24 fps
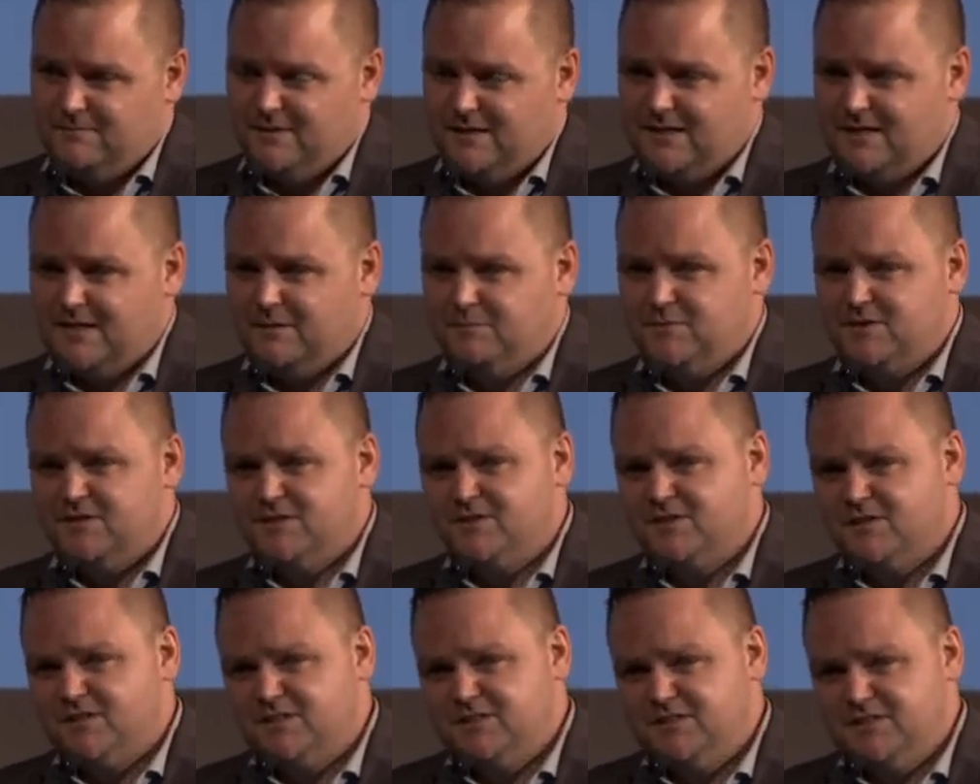And I'm
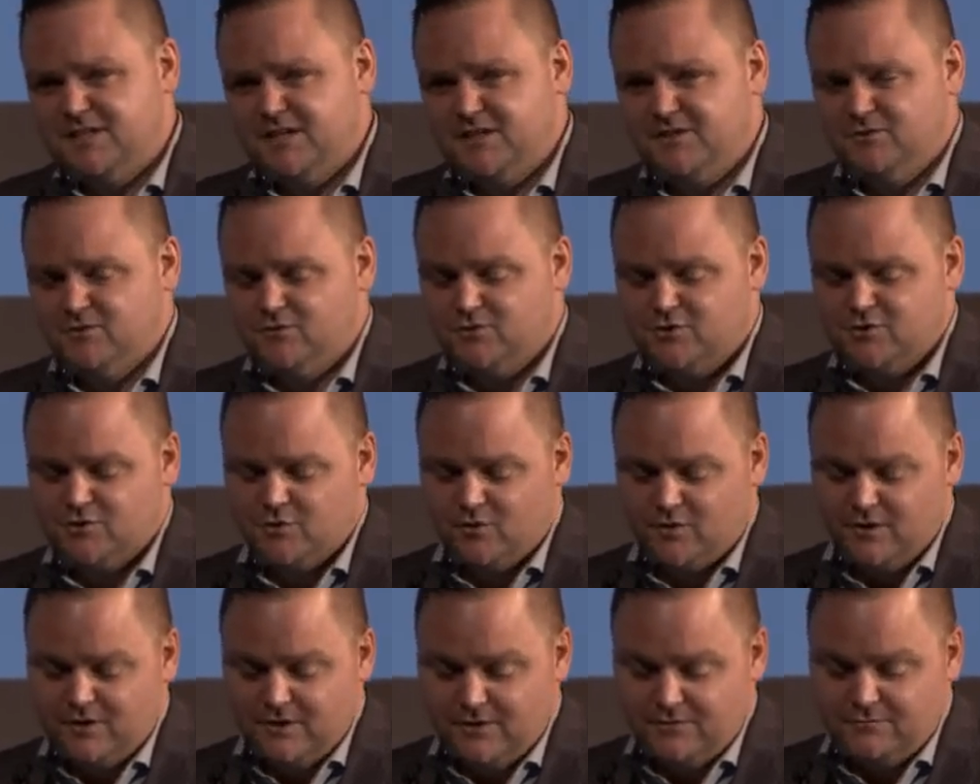just going to take you
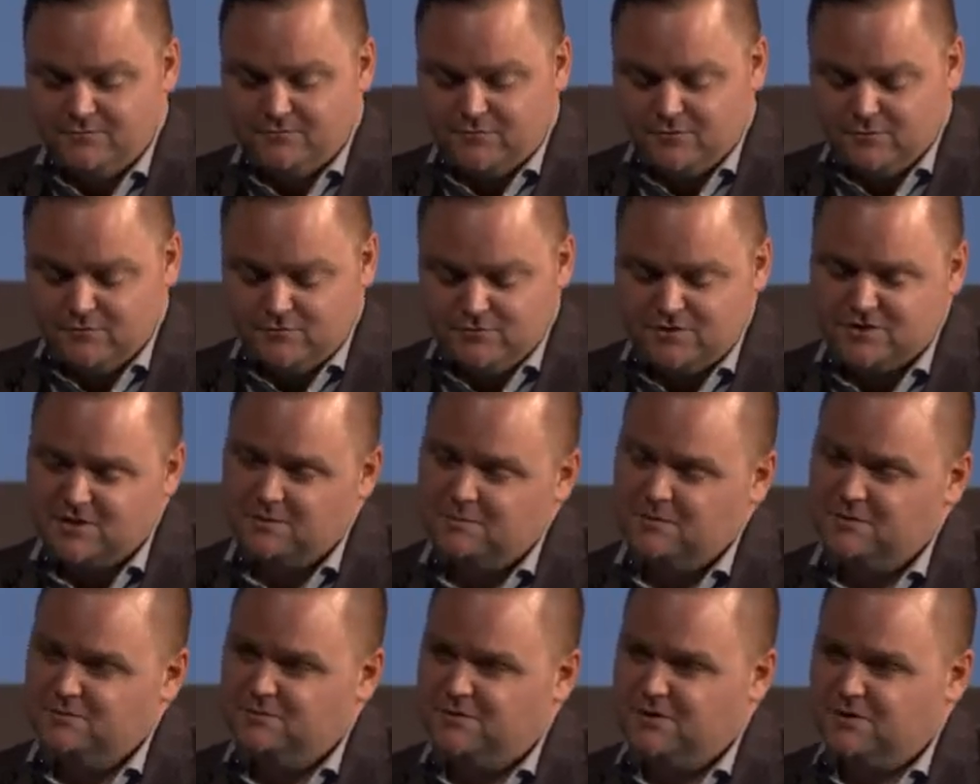shortly through
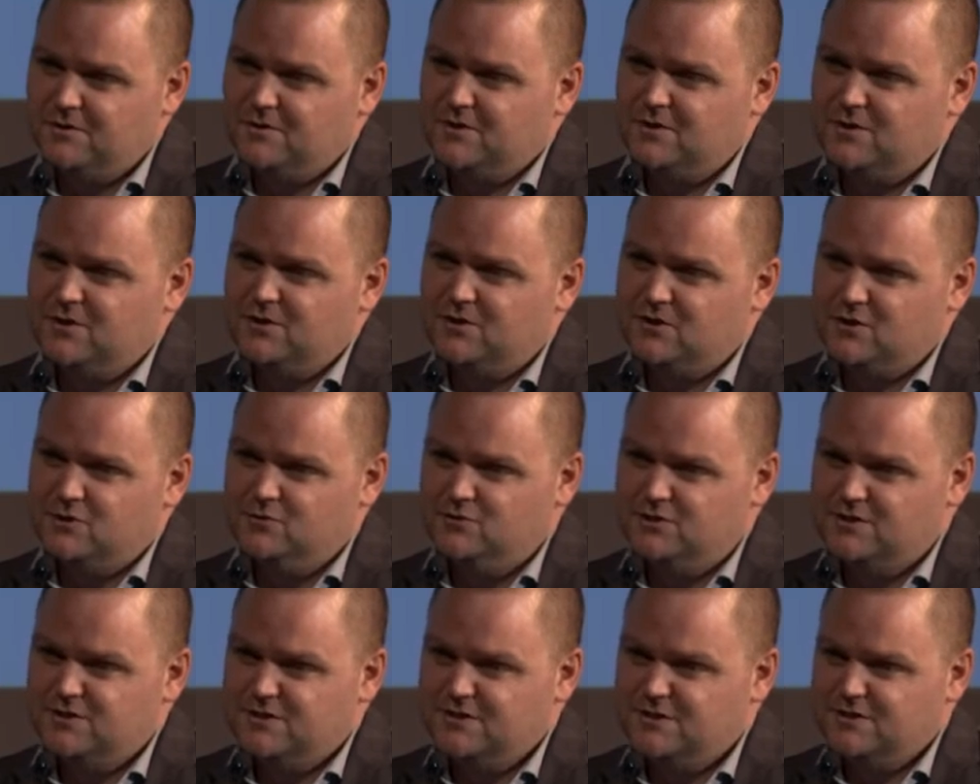some of their
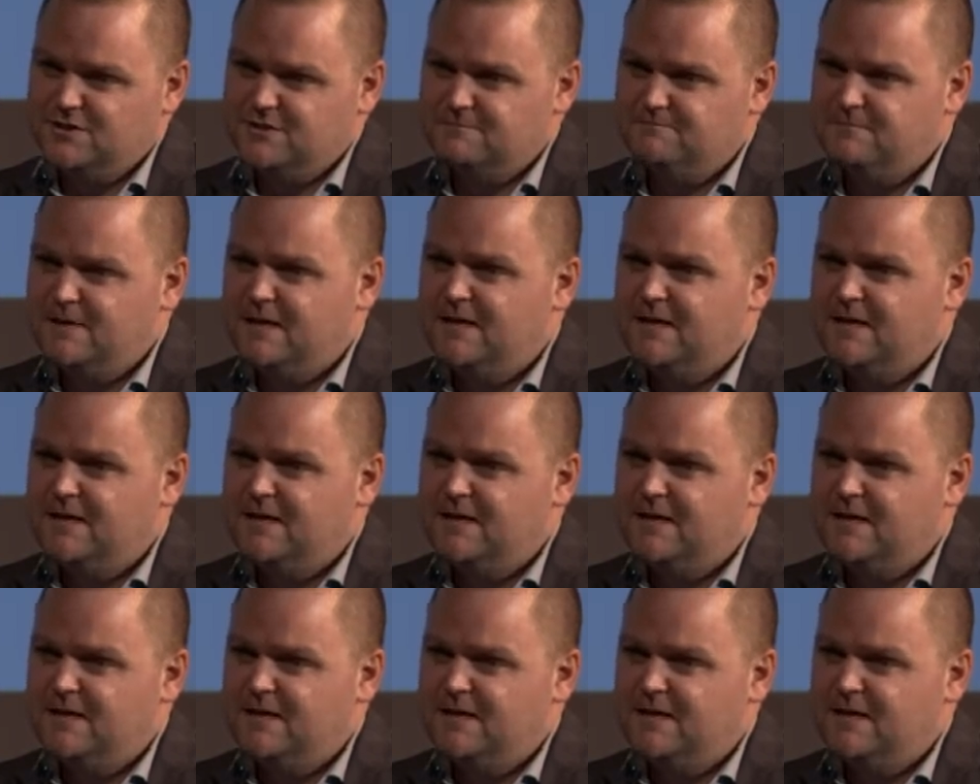conclusions.